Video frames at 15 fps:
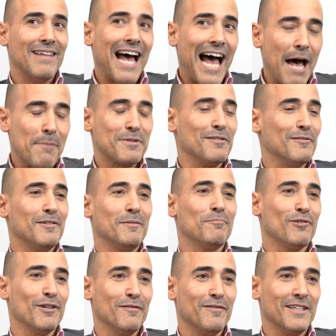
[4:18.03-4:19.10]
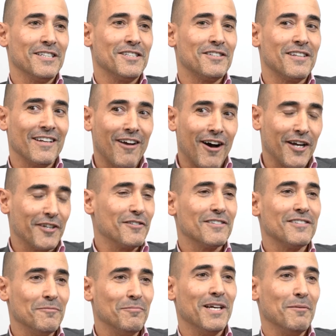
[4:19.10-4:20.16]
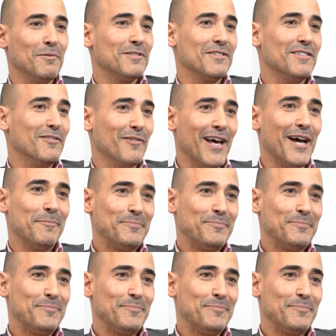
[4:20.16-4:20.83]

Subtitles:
absolutely privileged and honored to be able to do that.